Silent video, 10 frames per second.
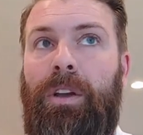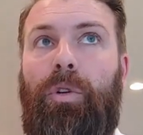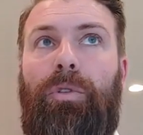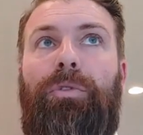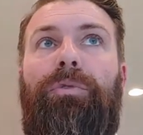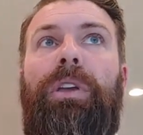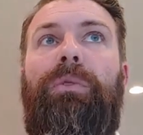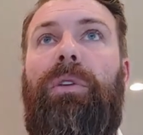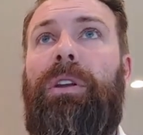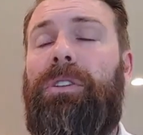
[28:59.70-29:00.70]
Quarter
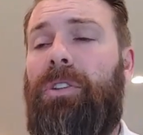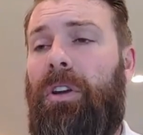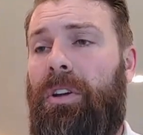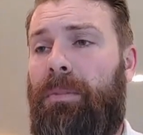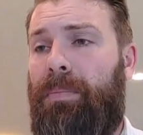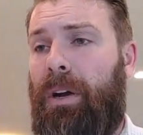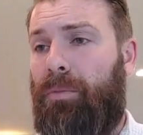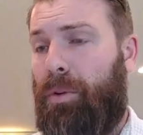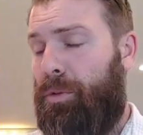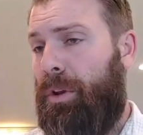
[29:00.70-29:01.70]
three, we're going to start up uh,
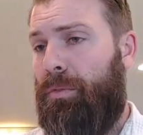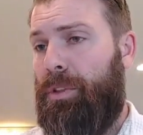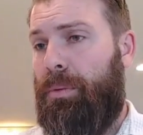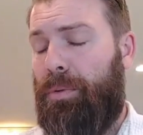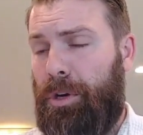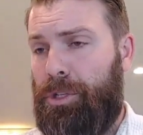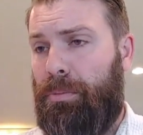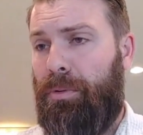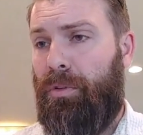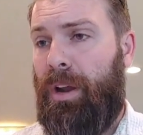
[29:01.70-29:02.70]
recruiting for the
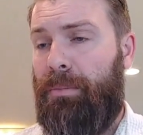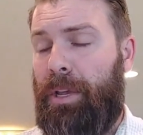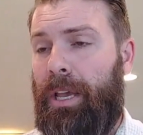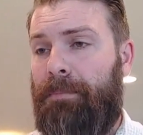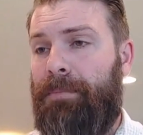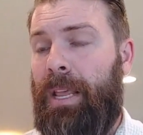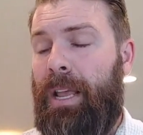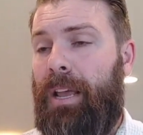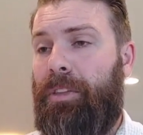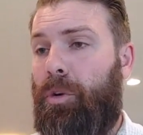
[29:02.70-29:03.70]
apprenticeship program again.
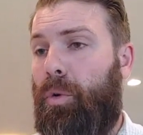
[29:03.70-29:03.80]
And then